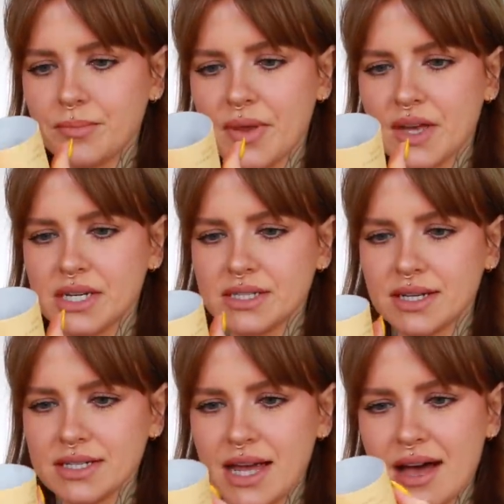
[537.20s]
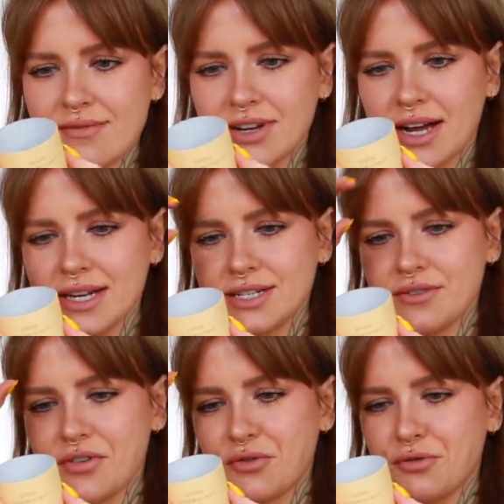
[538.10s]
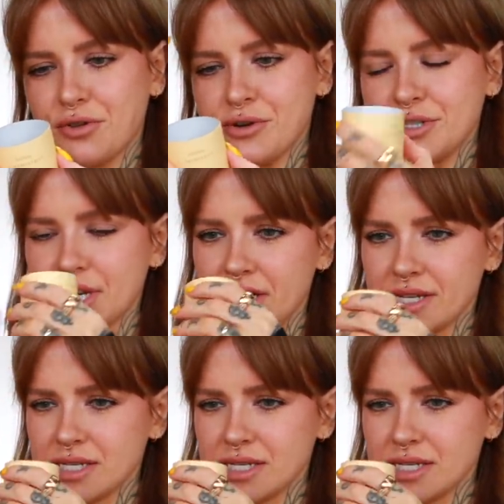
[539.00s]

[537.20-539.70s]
But then it does have a kind of fruity,